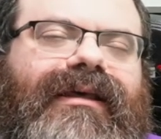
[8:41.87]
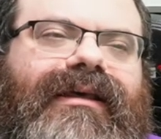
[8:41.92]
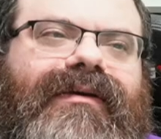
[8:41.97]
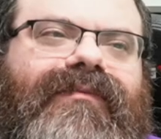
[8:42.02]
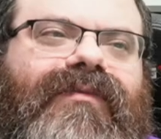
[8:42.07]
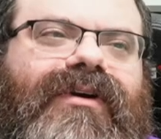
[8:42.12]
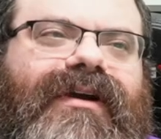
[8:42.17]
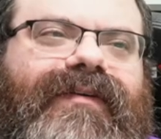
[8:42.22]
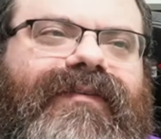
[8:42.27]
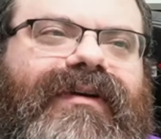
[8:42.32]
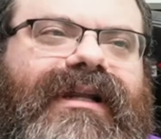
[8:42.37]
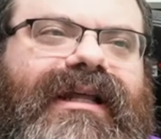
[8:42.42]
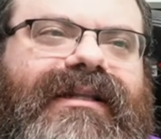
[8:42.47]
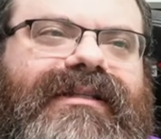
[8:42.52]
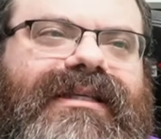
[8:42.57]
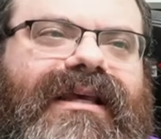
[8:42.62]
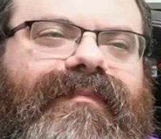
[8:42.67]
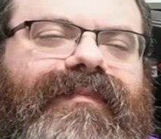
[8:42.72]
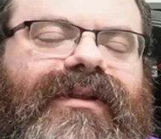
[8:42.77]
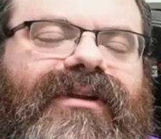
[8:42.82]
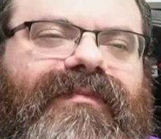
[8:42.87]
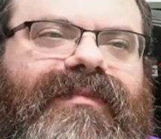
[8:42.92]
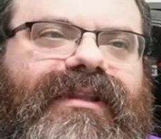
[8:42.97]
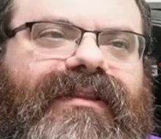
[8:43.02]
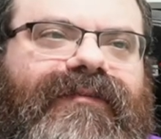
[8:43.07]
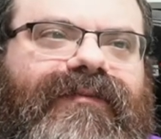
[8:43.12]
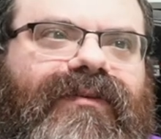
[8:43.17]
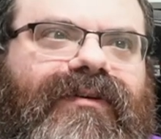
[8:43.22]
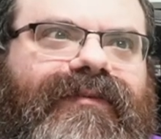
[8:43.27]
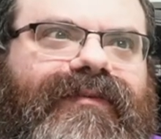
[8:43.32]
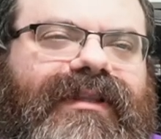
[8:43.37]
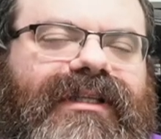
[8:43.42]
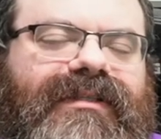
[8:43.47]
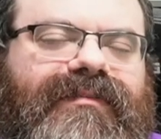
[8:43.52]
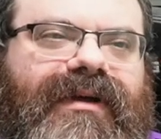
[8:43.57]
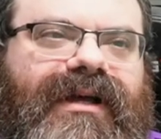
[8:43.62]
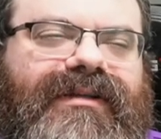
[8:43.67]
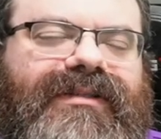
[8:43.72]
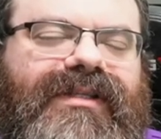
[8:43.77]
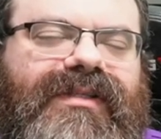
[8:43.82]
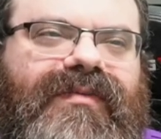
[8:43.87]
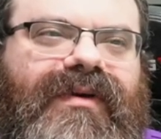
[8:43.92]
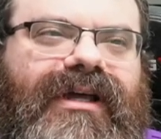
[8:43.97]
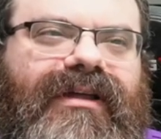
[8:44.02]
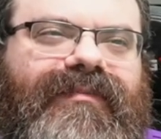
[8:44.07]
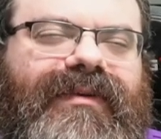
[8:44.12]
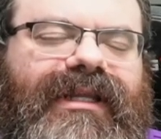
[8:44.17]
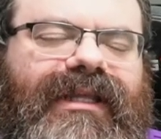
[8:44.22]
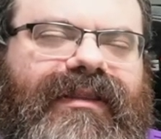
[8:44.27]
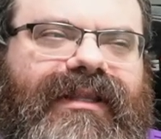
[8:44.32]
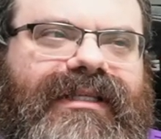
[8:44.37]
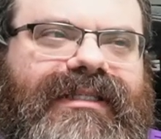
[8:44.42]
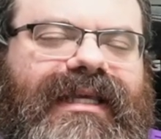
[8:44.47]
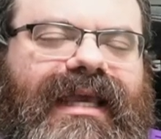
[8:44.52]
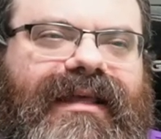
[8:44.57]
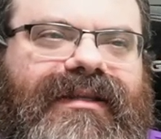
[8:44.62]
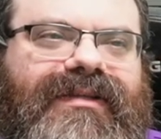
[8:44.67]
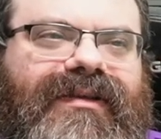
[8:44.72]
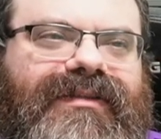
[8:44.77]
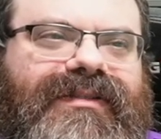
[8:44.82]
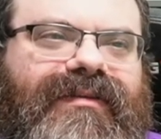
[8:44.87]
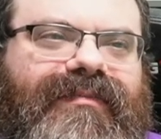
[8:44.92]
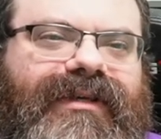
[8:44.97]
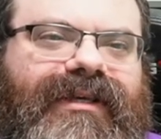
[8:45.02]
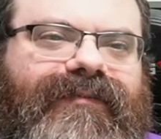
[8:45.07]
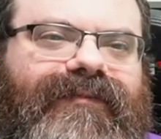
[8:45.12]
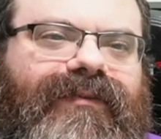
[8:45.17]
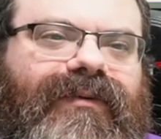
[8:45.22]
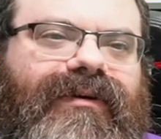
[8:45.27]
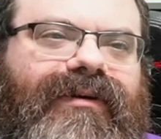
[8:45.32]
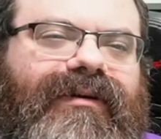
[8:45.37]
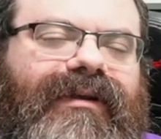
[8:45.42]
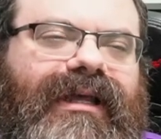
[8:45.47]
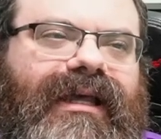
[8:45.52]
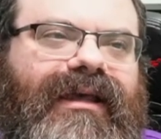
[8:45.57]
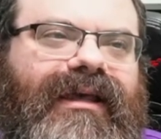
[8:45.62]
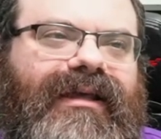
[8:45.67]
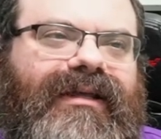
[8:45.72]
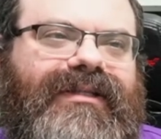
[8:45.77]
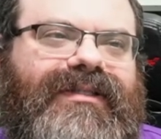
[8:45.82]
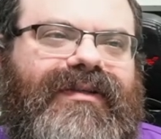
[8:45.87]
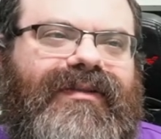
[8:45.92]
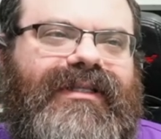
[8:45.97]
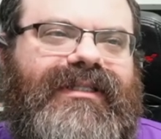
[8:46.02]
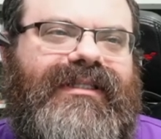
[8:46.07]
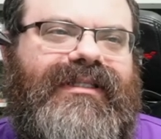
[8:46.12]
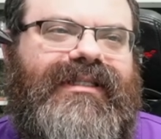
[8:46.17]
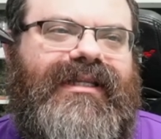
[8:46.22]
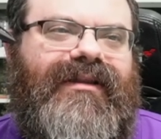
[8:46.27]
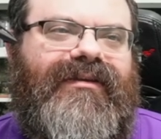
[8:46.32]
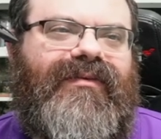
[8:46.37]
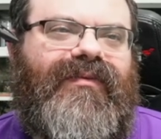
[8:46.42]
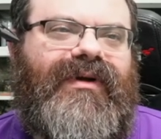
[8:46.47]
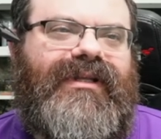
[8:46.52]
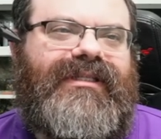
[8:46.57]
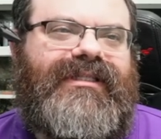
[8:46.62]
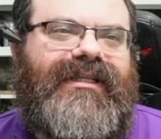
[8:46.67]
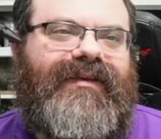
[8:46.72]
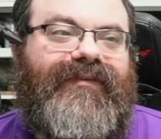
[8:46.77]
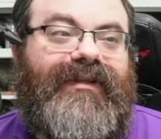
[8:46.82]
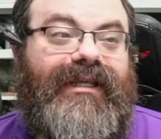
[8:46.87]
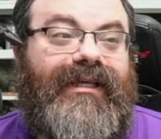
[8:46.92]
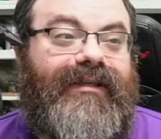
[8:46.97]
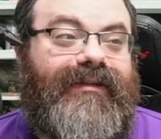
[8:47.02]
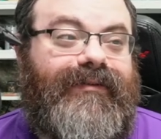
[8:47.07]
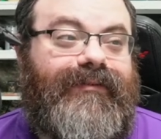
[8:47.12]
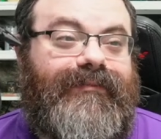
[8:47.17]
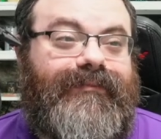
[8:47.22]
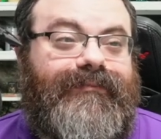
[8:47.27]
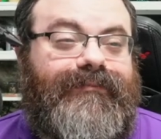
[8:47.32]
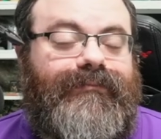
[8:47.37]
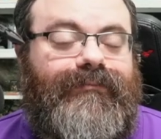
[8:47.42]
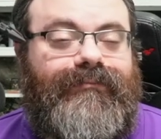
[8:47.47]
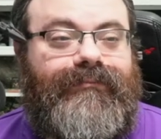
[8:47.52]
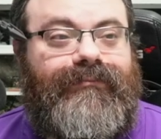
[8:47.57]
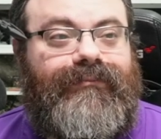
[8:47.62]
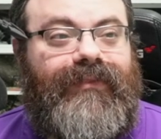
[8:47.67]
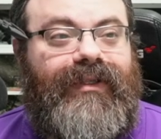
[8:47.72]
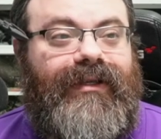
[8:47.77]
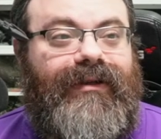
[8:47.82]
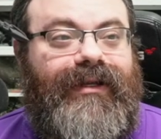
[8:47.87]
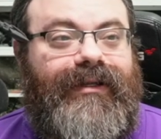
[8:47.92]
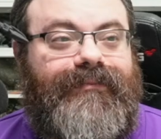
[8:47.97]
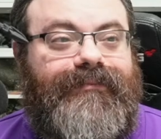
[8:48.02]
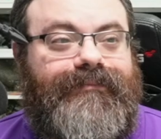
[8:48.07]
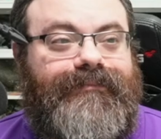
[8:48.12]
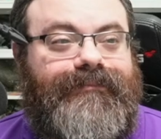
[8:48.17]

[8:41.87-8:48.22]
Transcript: Wherever it ends up, it'll be the 4 for this box as well, meaning this can't also be a 4. So this is down to 178. All right.